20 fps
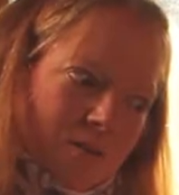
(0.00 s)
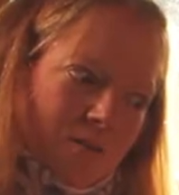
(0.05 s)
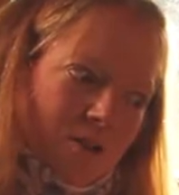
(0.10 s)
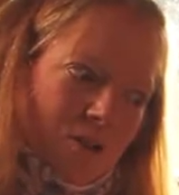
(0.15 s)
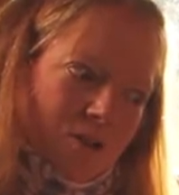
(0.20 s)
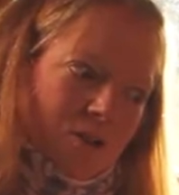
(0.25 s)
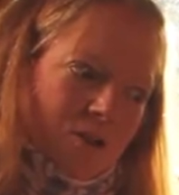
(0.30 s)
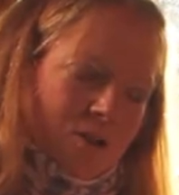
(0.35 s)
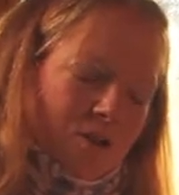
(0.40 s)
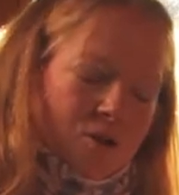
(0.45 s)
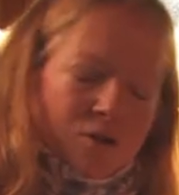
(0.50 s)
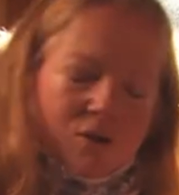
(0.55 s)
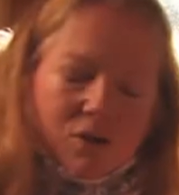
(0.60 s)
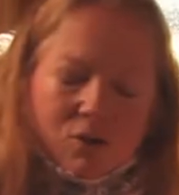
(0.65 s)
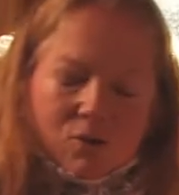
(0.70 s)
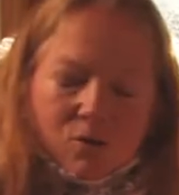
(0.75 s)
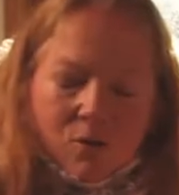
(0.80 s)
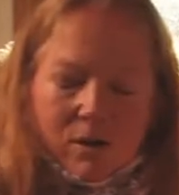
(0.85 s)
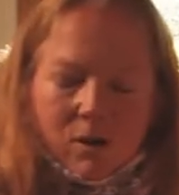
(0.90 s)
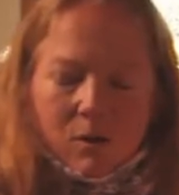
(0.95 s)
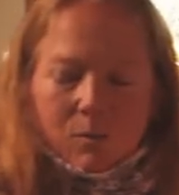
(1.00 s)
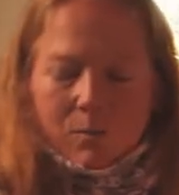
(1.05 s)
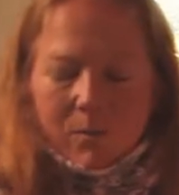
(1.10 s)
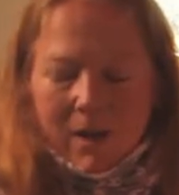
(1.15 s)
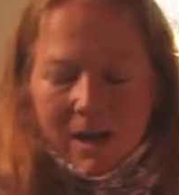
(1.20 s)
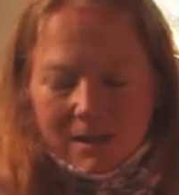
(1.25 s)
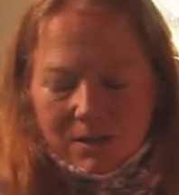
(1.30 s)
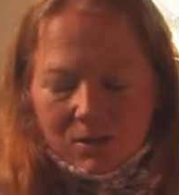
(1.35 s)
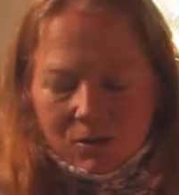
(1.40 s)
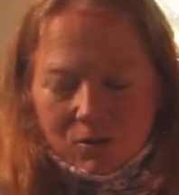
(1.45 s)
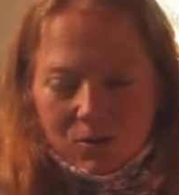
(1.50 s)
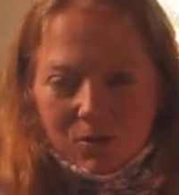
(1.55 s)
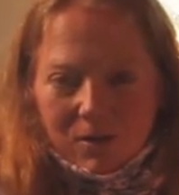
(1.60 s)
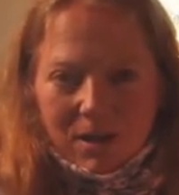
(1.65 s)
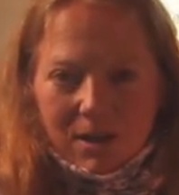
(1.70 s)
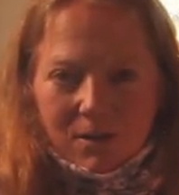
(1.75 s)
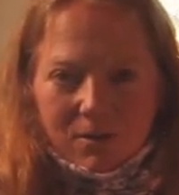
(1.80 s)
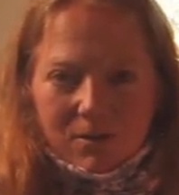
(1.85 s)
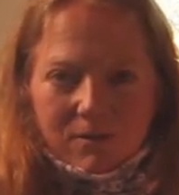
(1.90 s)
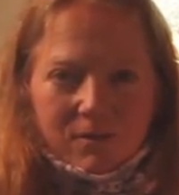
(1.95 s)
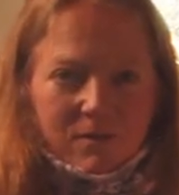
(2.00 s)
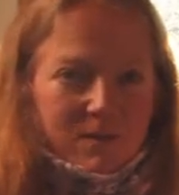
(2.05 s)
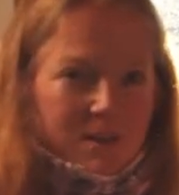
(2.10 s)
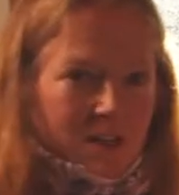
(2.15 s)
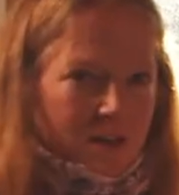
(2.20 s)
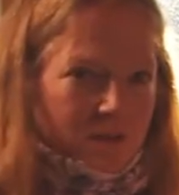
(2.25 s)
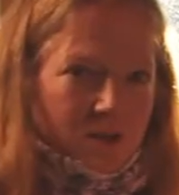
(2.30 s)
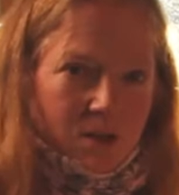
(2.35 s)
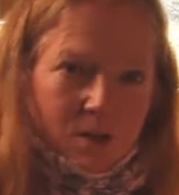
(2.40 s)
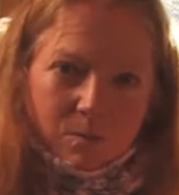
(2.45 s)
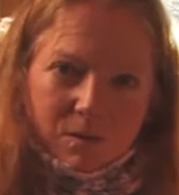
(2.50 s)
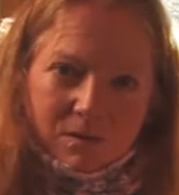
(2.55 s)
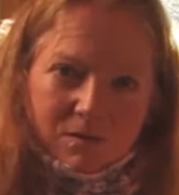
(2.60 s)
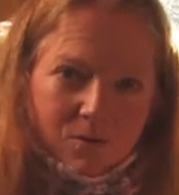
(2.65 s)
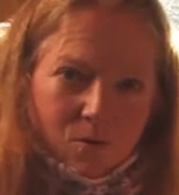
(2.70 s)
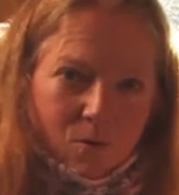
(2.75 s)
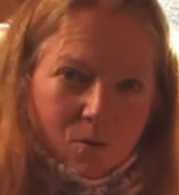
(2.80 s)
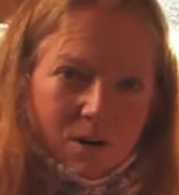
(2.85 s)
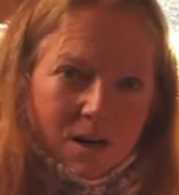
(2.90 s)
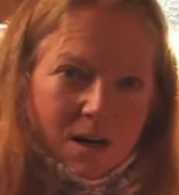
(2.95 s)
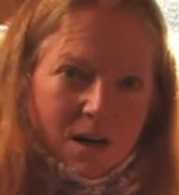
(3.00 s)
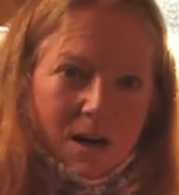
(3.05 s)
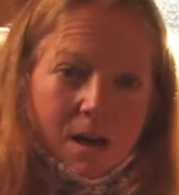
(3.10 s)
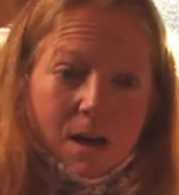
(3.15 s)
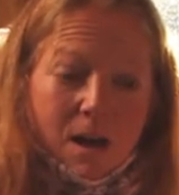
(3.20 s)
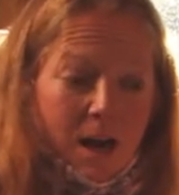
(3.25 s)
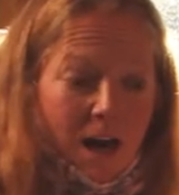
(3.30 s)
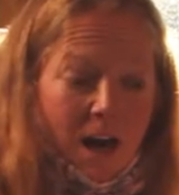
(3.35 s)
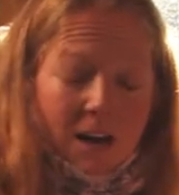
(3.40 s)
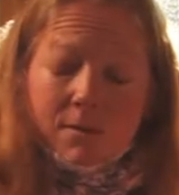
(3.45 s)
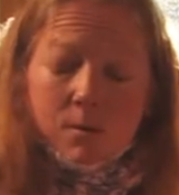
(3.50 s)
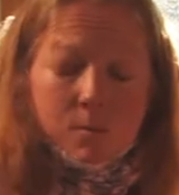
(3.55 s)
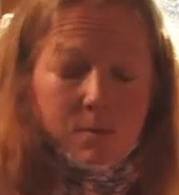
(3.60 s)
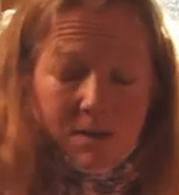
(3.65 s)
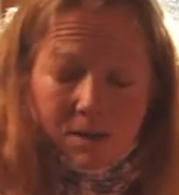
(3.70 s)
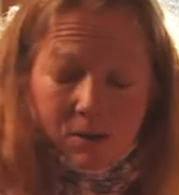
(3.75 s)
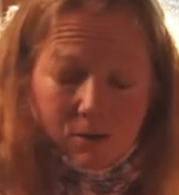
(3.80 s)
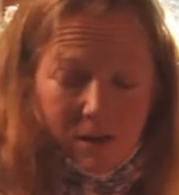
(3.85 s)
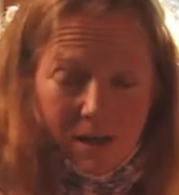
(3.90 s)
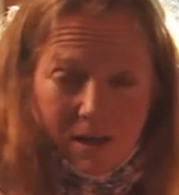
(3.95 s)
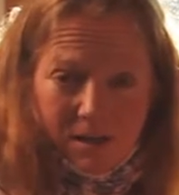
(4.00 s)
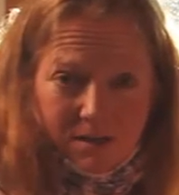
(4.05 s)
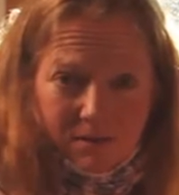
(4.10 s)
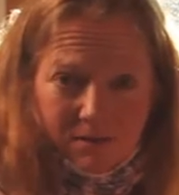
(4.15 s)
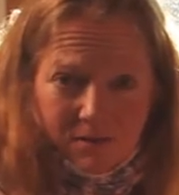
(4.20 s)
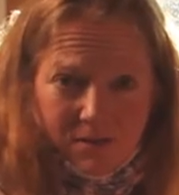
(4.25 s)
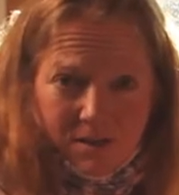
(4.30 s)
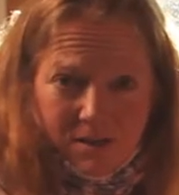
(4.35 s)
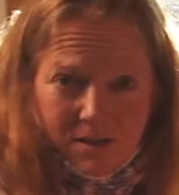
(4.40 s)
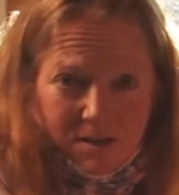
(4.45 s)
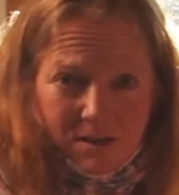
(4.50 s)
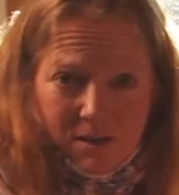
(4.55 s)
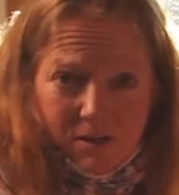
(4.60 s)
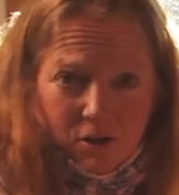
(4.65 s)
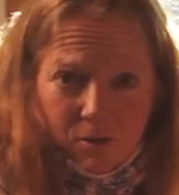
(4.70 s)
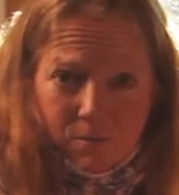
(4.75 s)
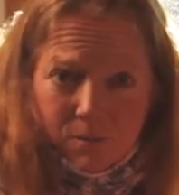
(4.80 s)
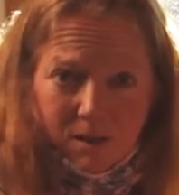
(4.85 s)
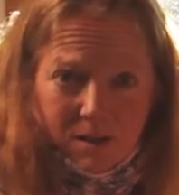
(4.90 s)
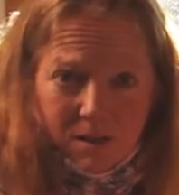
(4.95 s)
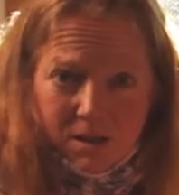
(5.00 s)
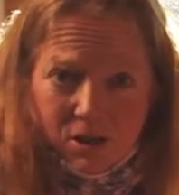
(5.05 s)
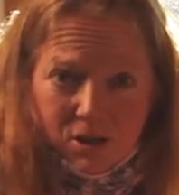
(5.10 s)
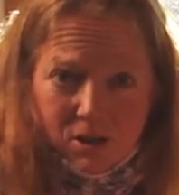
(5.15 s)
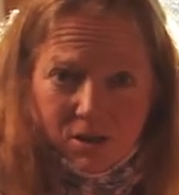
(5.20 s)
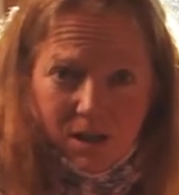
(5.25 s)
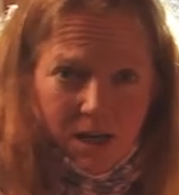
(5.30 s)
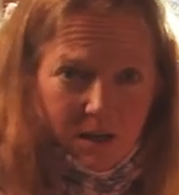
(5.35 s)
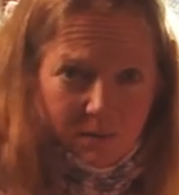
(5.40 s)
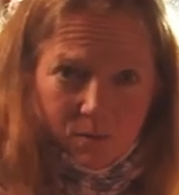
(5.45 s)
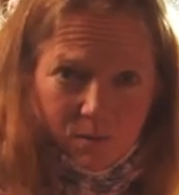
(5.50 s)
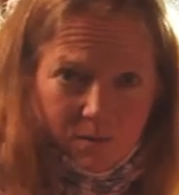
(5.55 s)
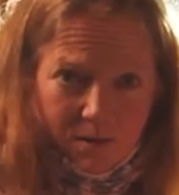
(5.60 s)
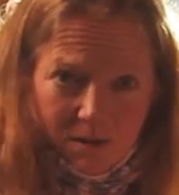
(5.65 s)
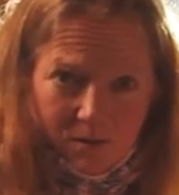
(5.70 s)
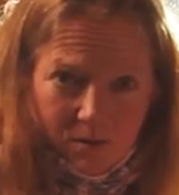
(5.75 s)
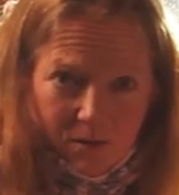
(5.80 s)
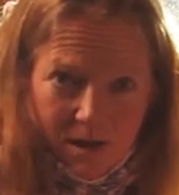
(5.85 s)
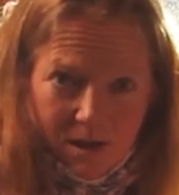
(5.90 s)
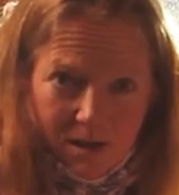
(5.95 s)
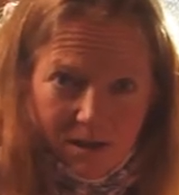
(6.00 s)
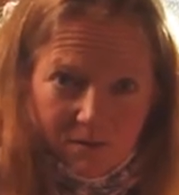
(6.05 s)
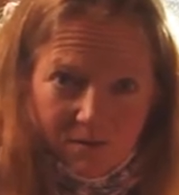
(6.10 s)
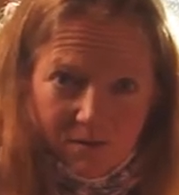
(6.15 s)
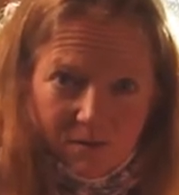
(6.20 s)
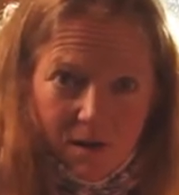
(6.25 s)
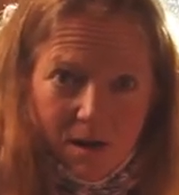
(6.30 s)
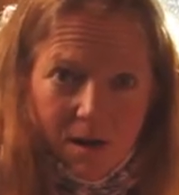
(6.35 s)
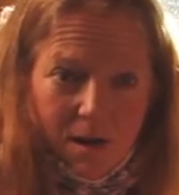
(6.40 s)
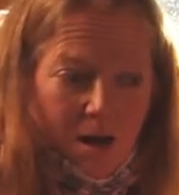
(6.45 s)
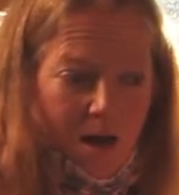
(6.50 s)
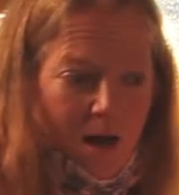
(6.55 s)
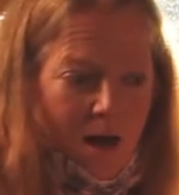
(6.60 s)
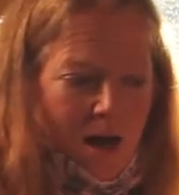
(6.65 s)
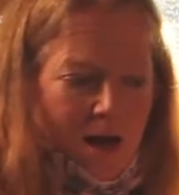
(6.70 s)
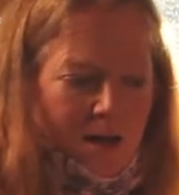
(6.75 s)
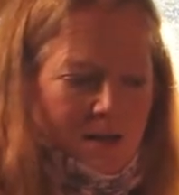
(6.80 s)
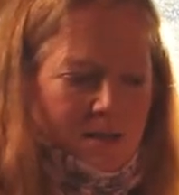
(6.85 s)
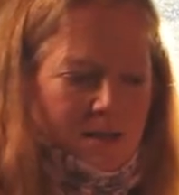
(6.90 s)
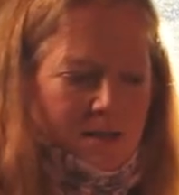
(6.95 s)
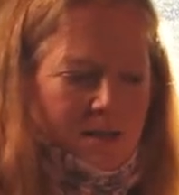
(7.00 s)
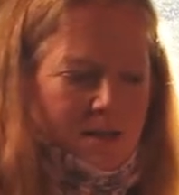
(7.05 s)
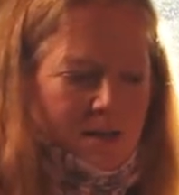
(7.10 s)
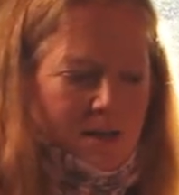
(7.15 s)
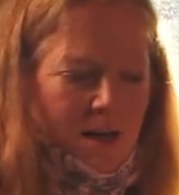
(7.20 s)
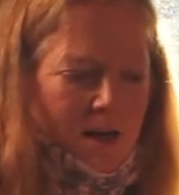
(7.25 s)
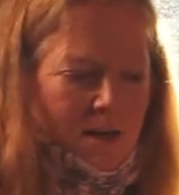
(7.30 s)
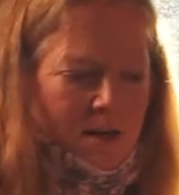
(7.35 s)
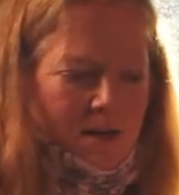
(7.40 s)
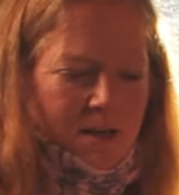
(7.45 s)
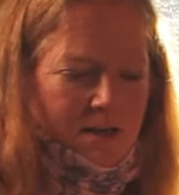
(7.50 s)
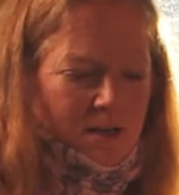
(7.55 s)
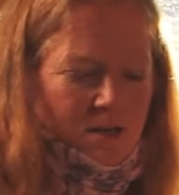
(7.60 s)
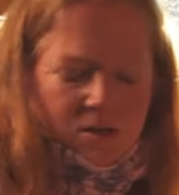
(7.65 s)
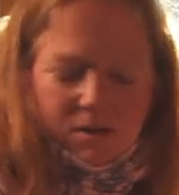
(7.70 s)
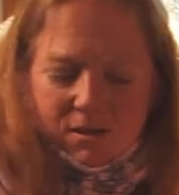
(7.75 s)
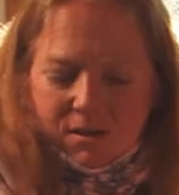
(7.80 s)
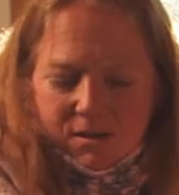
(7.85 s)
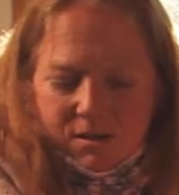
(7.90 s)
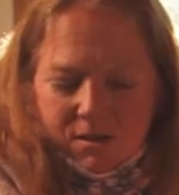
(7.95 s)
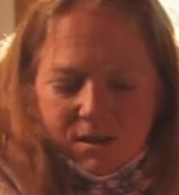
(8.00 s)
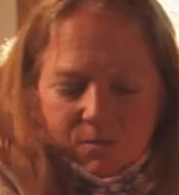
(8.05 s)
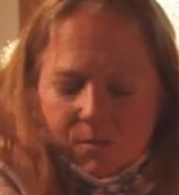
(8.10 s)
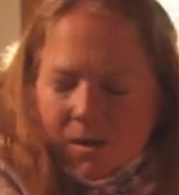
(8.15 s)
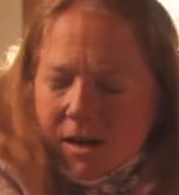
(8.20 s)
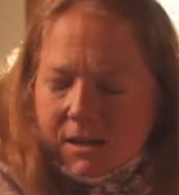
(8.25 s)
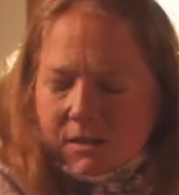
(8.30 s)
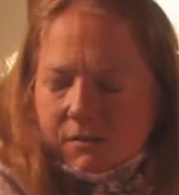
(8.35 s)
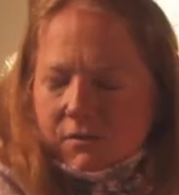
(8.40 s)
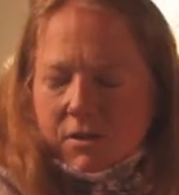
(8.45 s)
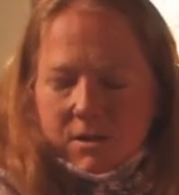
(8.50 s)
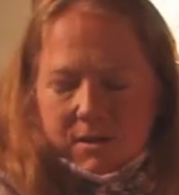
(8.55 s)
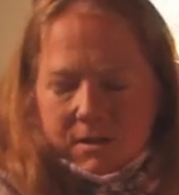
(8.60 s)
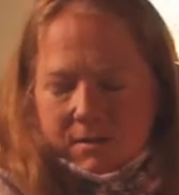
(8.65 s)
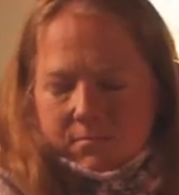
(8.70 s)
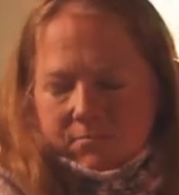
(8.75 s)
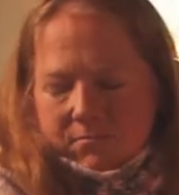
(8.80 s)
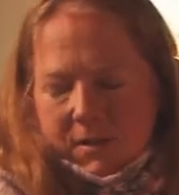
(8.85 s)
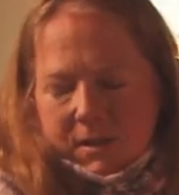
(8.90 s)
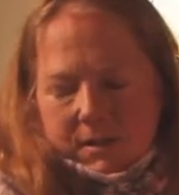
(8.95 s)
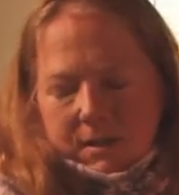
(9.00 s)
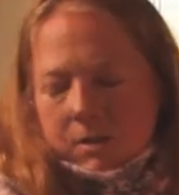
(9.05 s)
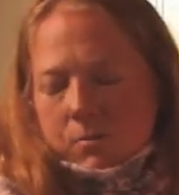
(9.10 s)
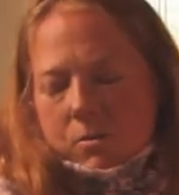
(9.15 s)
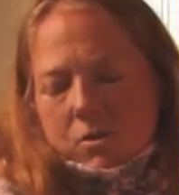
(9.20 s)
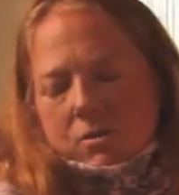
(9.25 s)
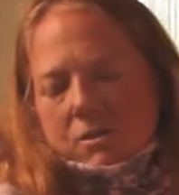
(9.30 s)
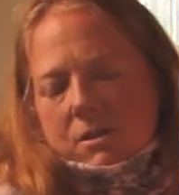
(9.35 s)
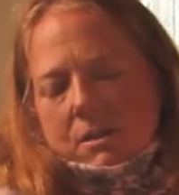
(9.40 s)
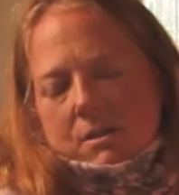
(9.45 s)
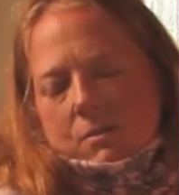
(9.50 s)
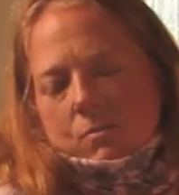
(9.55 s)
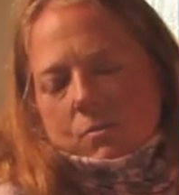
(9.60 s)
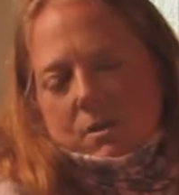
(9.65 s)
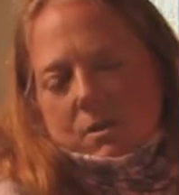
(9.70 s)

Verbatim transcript: if you're good at drawing or bad at drawing or if you've never done it before. Everyone's creative. It's just the human condition. Everyone is creative, and it's just the best fun, and the community is